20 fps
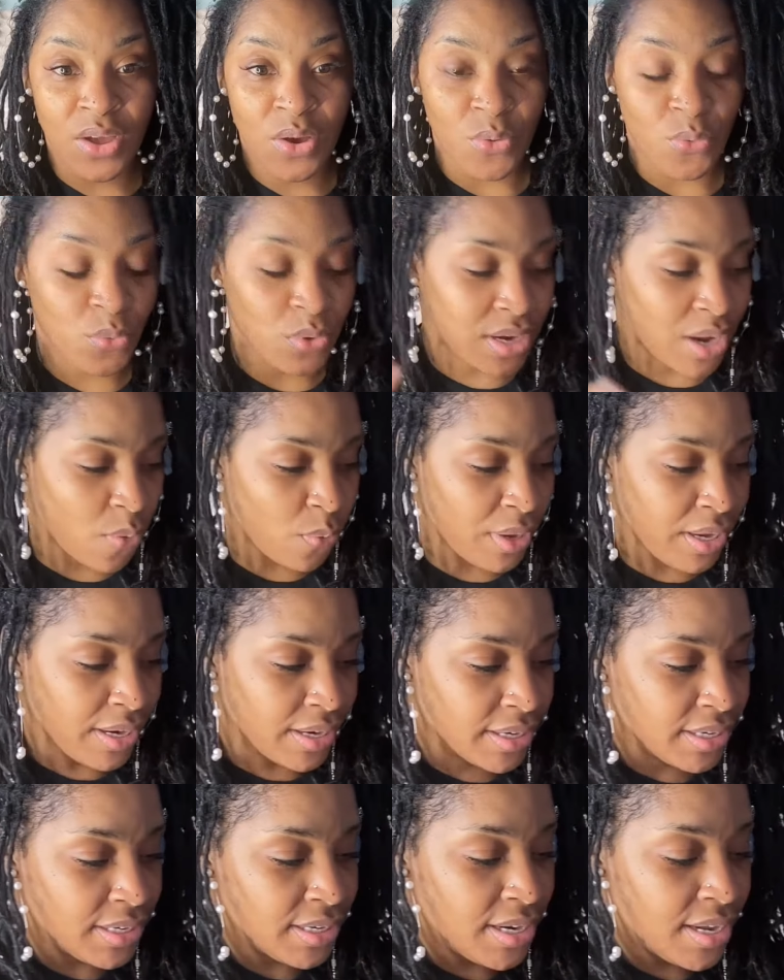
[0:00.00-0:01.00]
what I
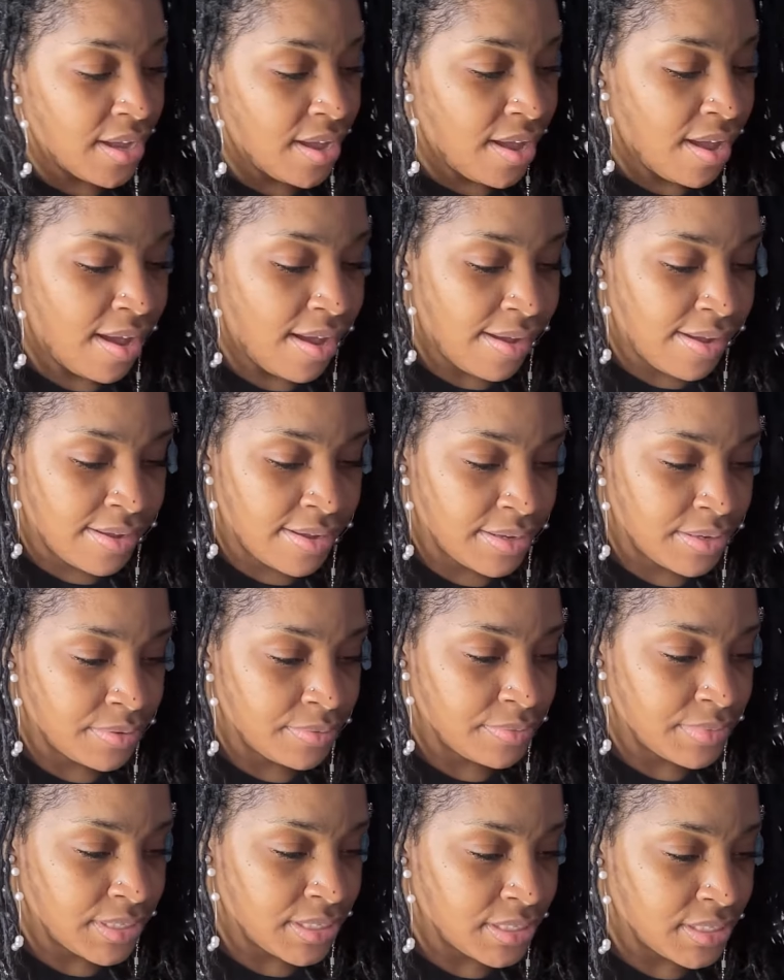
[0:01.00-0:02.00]
wear.
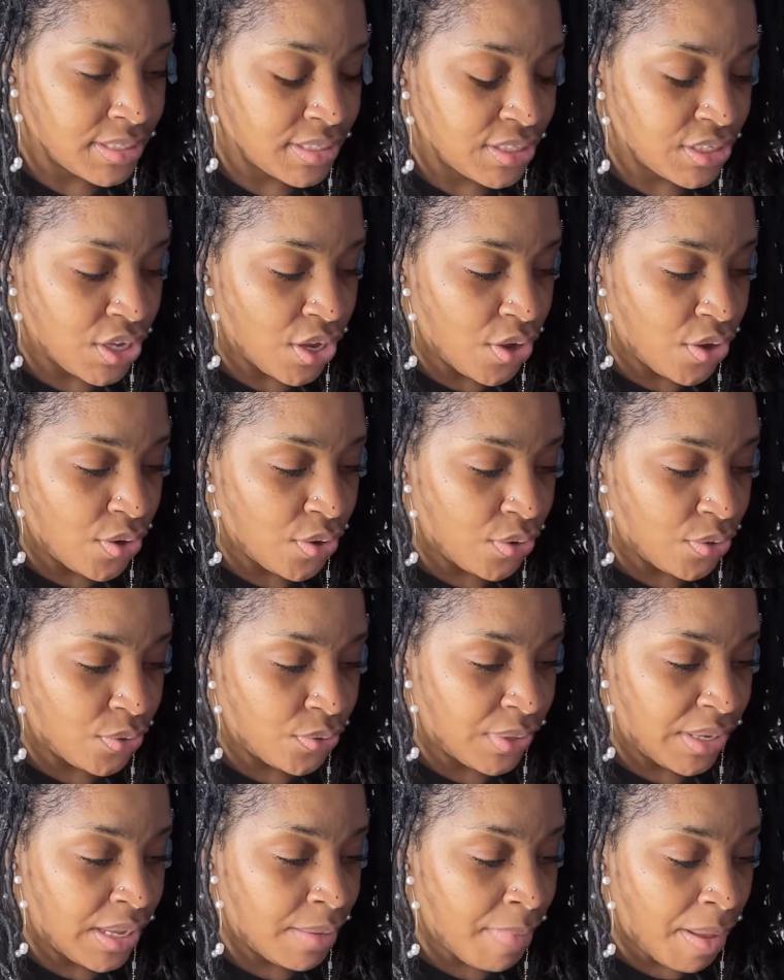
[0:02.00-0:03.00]

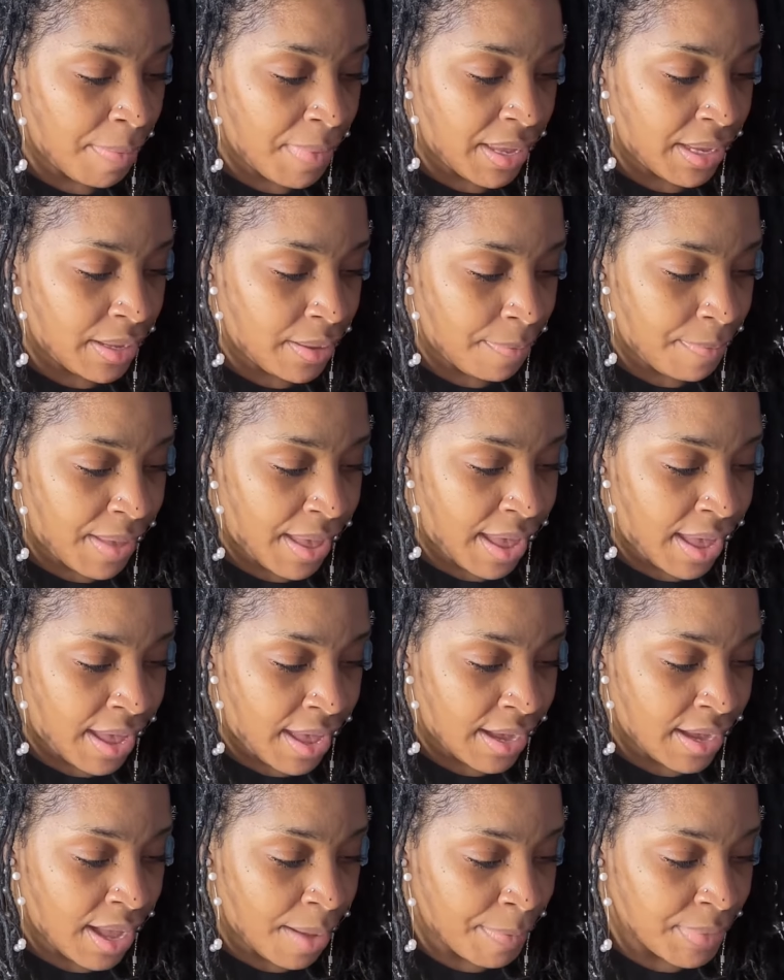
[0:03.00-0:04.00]
So in my makeup
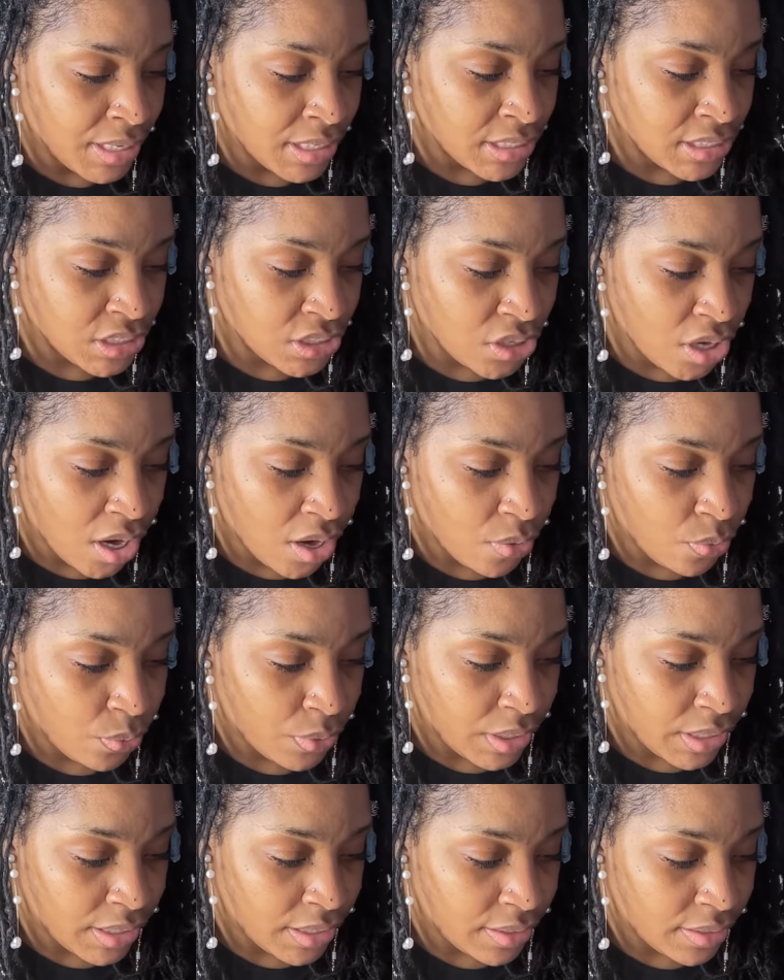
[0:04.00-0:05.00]
bag, I'm gonna start
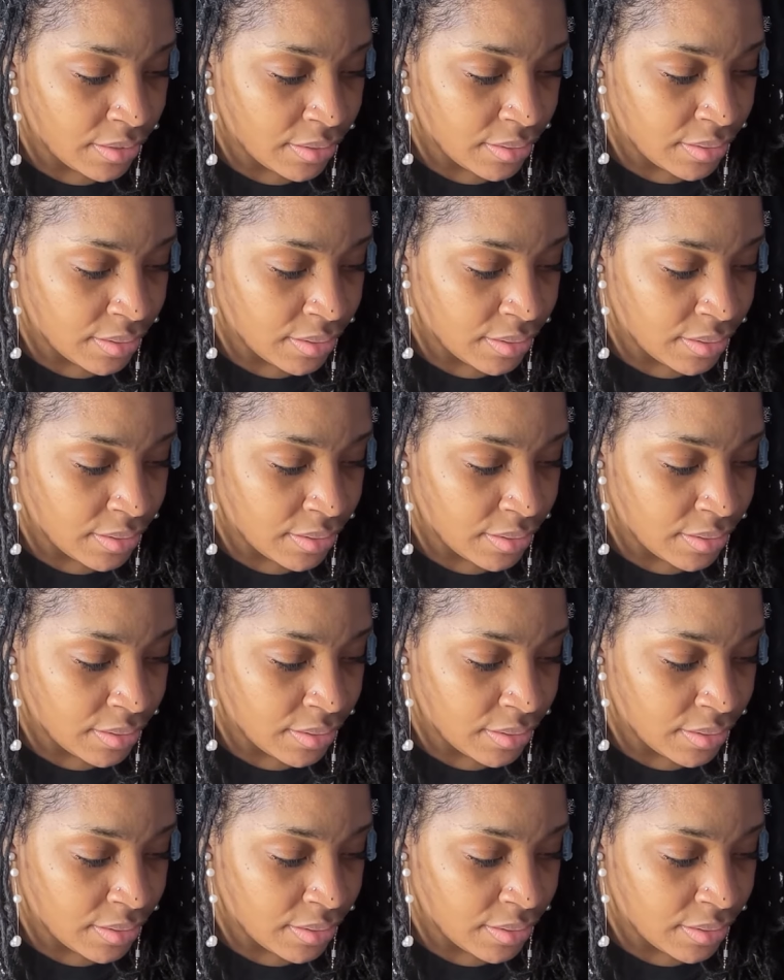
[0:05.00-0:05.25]
with